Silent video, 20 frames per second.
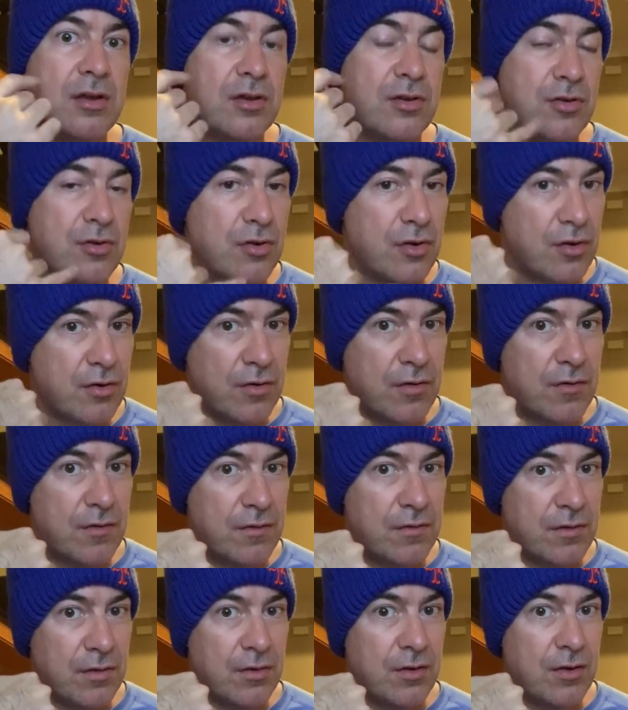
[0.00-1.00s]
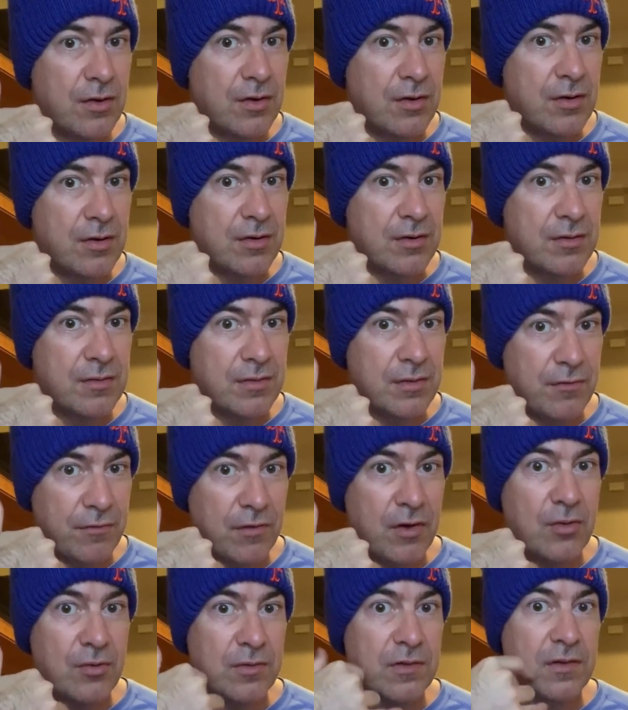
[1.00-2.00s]
Your nerves are the
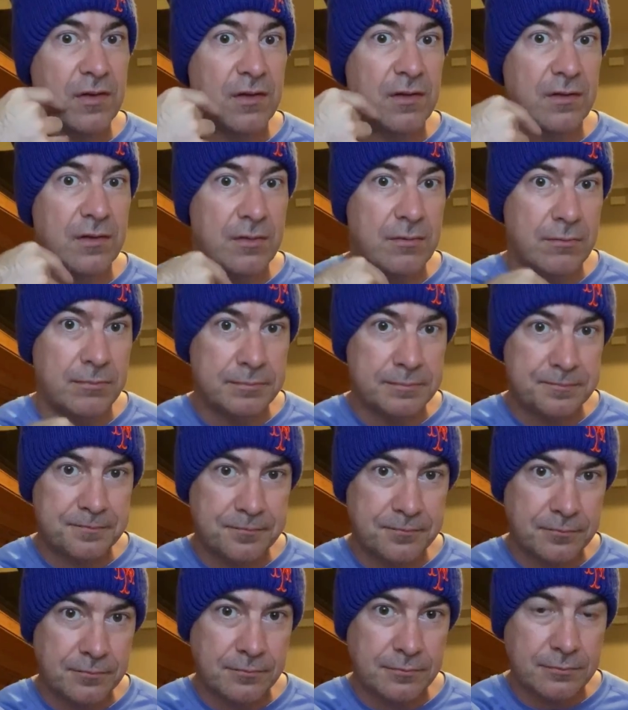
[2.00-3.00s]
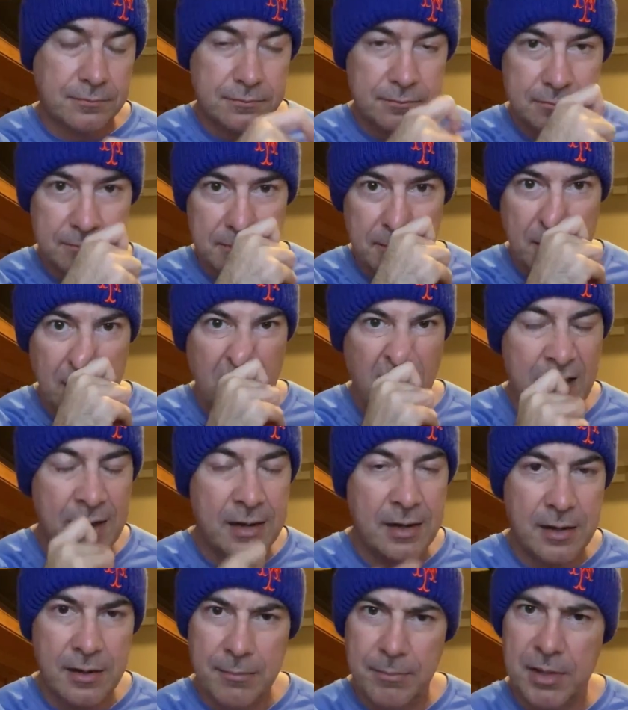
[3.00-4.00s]
phone system.
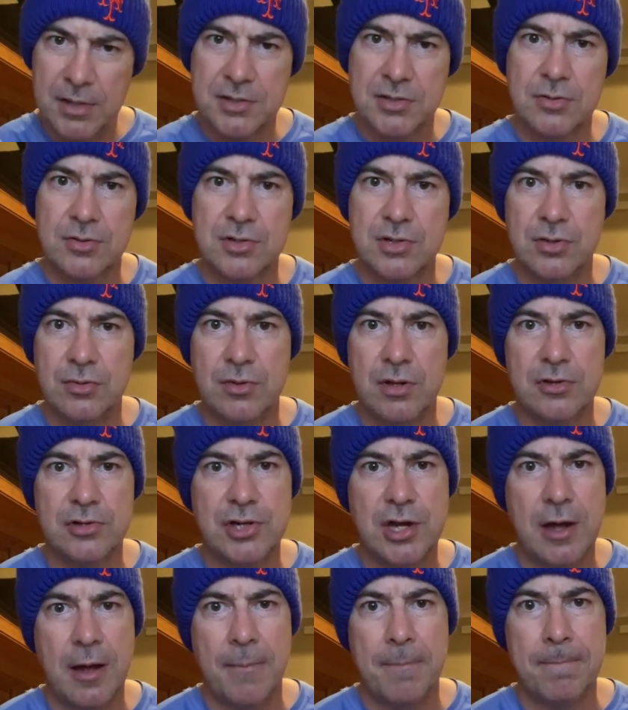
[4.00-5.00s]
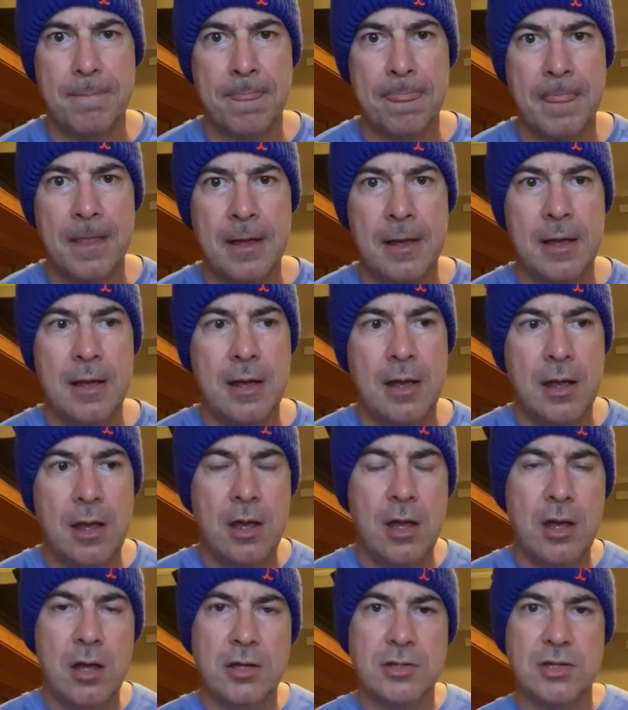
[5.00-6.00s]
And then the muscles do their job.
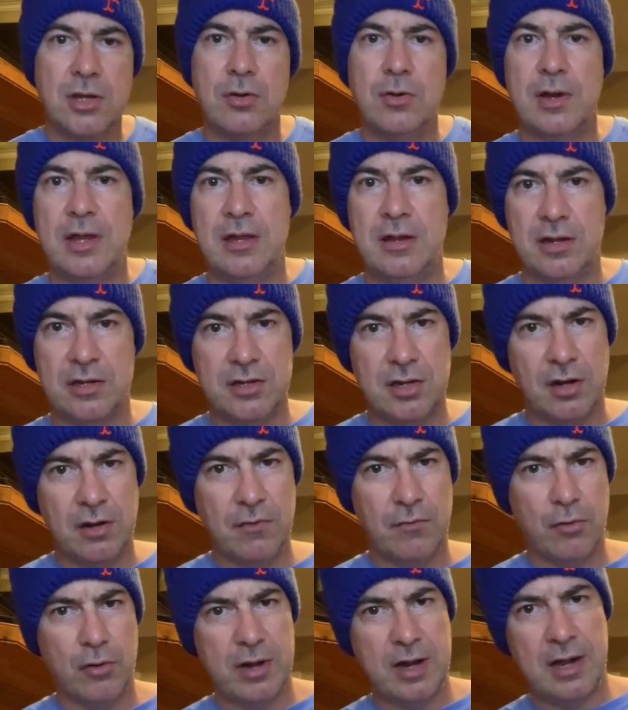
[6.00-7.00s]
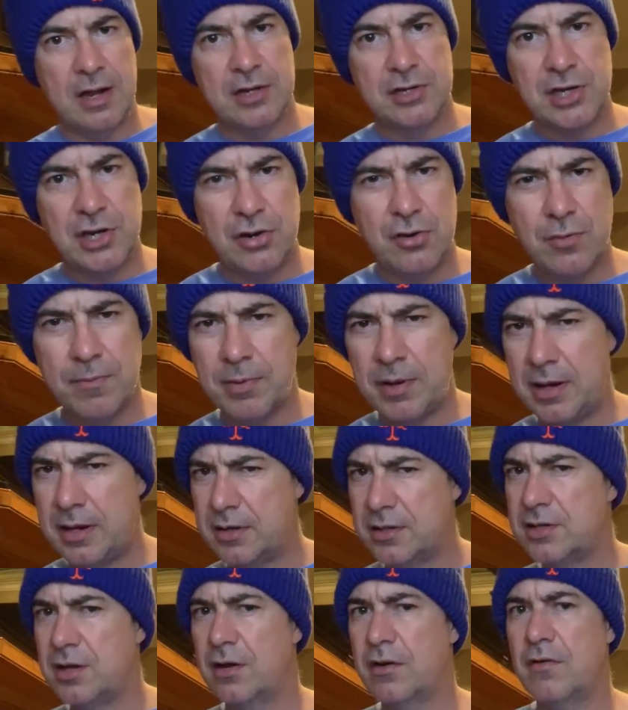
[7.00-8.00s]
So in the tug of war analogy, you're
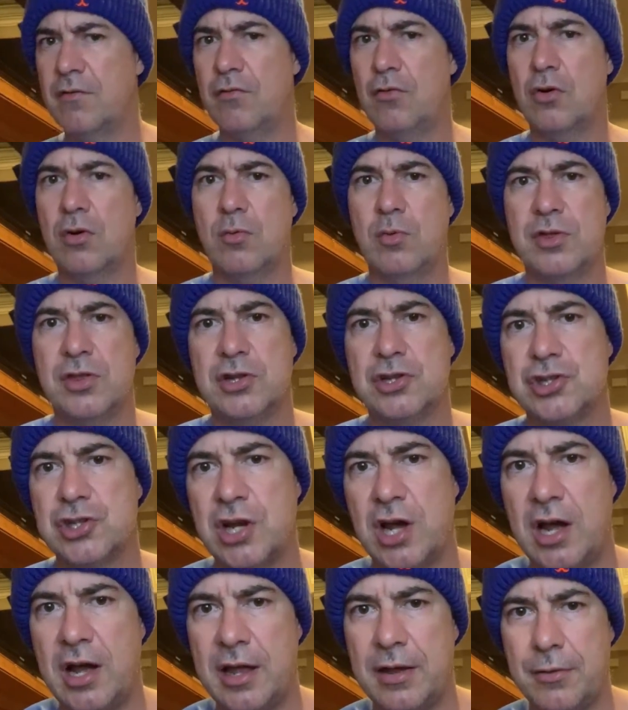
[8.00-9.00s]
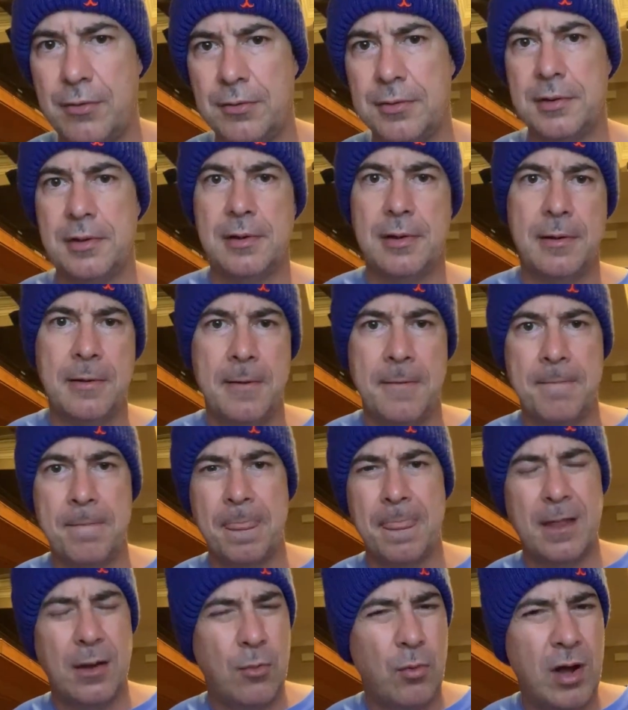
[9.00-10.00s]
playing tug of war with a child.
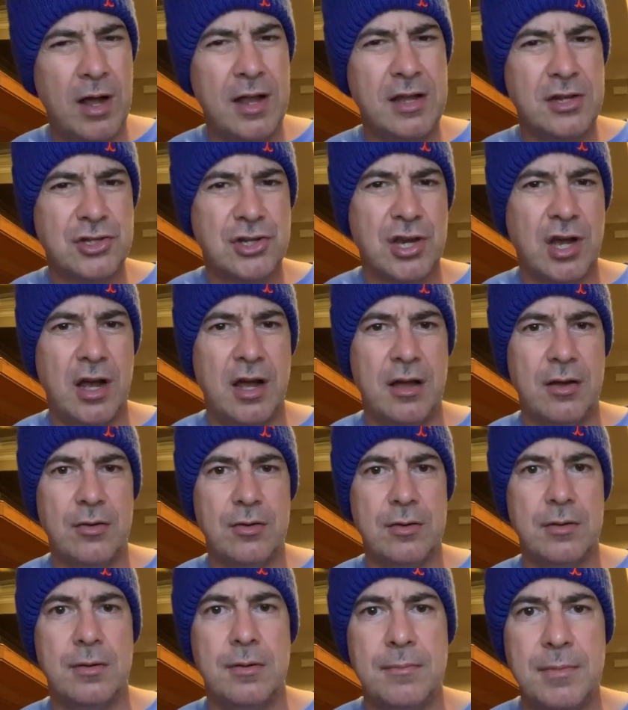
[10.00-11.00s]
Now, why a child?